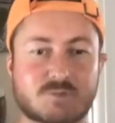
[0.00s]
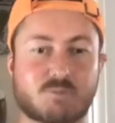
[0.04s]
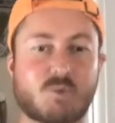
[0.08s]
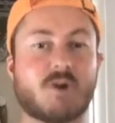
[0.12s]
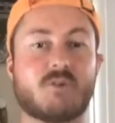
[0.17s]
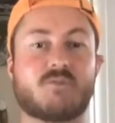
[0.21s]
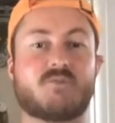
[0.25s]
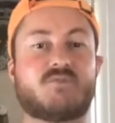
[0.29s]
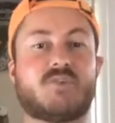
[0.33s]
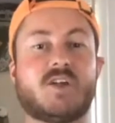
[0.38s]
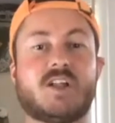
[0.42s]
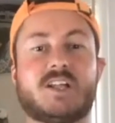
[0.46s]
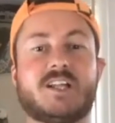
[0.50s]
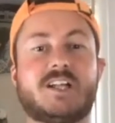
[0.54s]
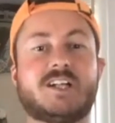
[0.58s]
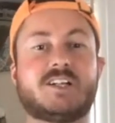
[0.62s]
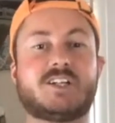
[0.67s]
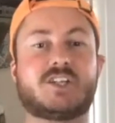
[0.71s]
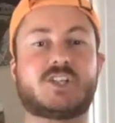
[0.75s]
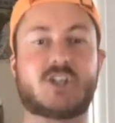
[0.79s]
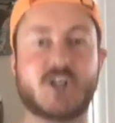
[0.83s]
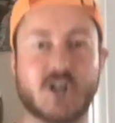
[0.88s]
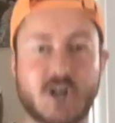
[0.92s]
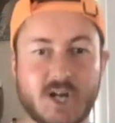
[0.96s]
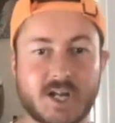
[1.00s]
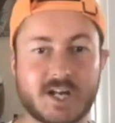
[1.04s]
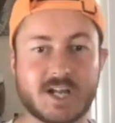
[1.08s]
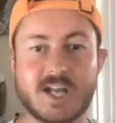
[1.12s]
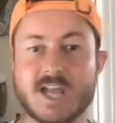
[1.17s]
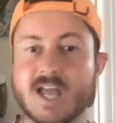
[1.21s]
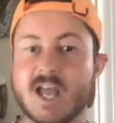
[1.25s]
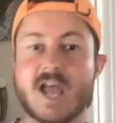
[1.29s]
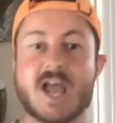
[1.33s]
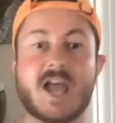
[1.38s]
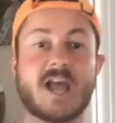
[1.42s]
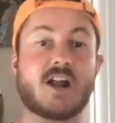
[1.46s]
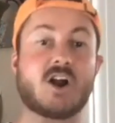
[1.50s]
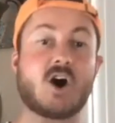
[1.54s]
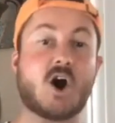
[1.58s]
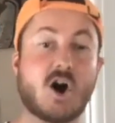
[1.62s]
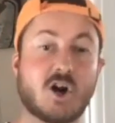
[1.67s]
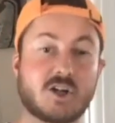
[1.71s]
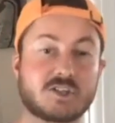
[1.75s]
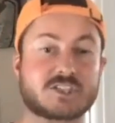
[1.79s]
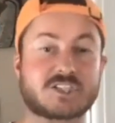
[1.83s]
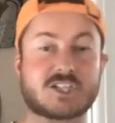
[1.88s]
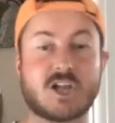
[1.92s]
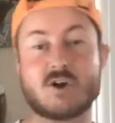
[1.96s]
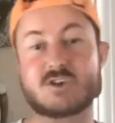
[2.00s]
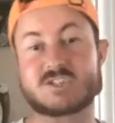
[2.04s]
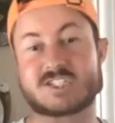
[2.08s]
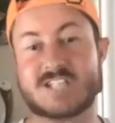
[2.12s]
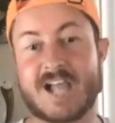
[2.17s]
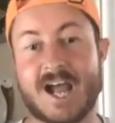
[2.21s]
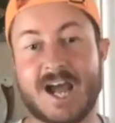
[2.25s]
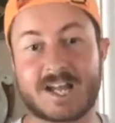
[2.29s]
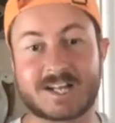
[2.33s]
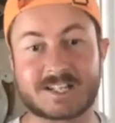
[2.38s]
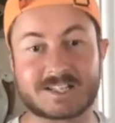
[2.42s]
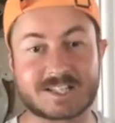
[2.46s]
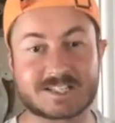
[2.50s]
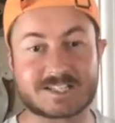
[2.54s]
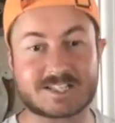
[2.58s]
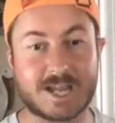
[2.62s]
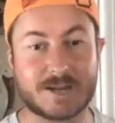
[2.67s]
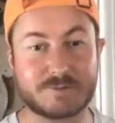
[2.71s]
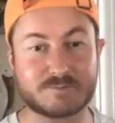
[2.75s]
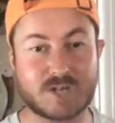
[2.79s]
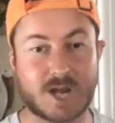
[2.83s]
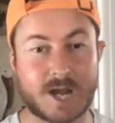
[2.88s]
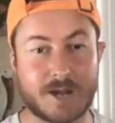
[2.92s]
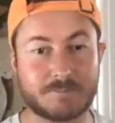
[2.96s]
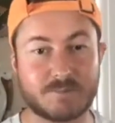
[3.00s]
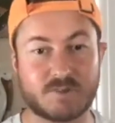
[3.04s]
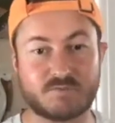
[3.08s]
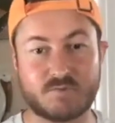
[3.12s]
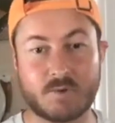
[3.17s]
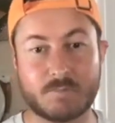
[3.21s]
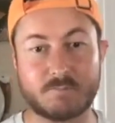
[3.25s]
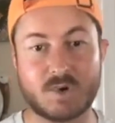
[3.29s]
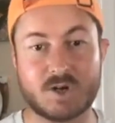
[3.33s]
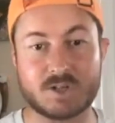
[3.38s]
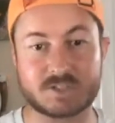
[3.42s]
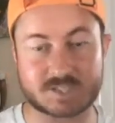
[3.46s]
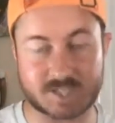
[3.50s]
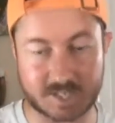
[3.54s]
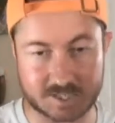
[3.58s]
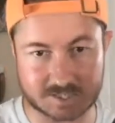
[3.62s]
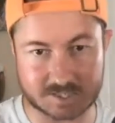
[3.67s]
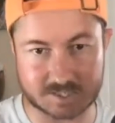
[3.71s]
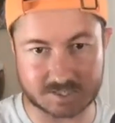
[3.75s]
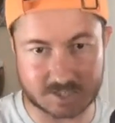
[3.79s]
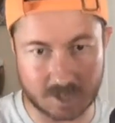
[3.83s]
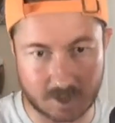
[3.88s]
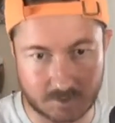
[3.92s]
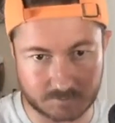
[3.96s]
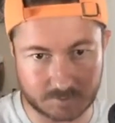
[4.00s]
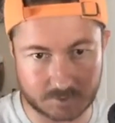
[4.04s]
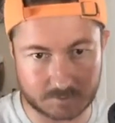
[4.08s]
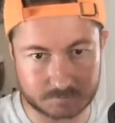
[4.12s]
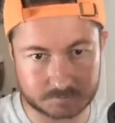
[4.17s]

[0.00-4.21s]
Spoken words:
we're feeling good and also sad at the same time that football season's over.